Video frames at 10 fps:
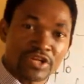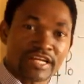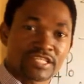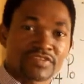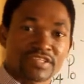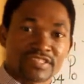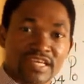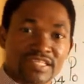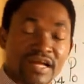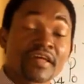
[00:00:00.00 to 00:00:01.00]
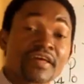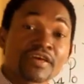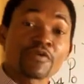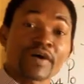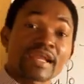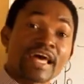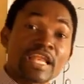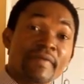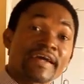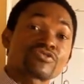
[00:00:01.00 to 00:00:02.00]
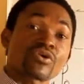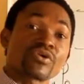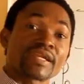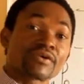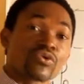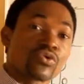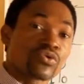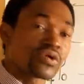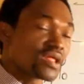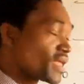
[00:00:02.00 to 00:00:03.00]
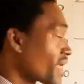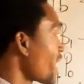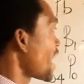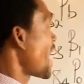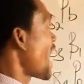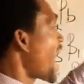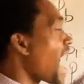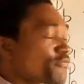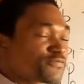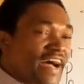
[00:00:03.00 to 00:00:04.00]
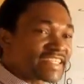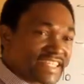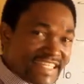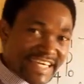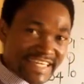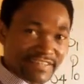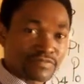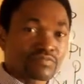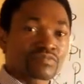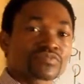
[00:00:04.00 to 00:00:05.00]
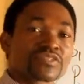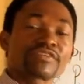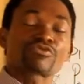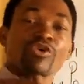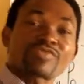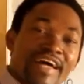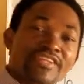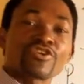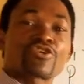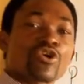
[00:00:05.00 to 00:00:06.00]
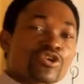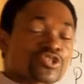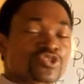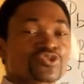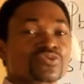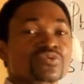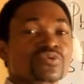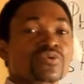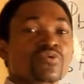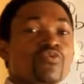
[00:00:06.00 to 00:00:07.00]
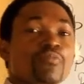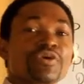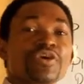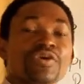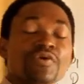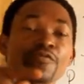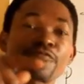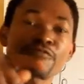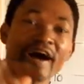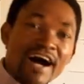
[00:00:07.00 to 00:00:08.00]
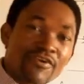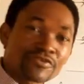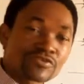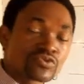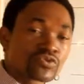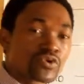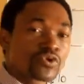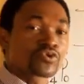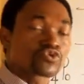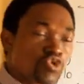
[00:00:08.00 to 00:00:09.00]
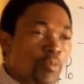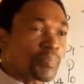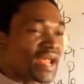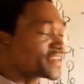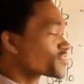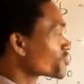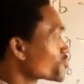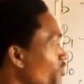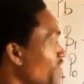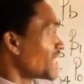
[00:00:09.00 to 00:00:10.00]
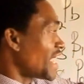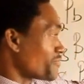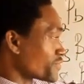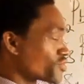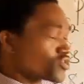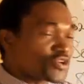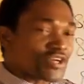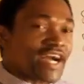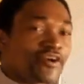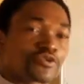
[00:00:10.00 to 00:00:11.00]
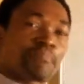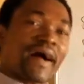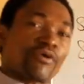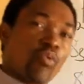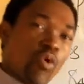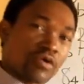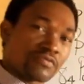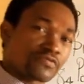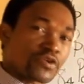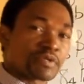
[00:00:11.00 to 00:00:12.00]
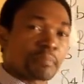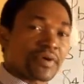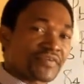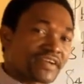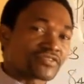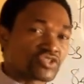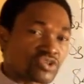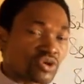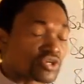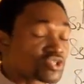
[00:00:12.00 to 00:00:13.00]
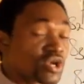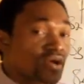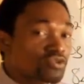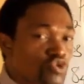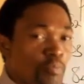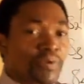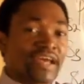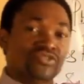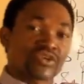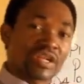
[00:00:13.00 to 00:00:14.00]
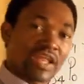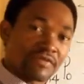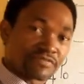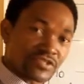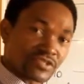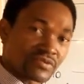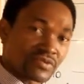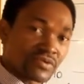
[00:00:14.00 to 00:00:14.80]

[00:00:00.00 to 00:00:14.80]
of radioactivity states that if an element undergo alpha decay, the total nucleus will be found 2 places to the left. So you count backward from the parent nucleus, 2 places to the left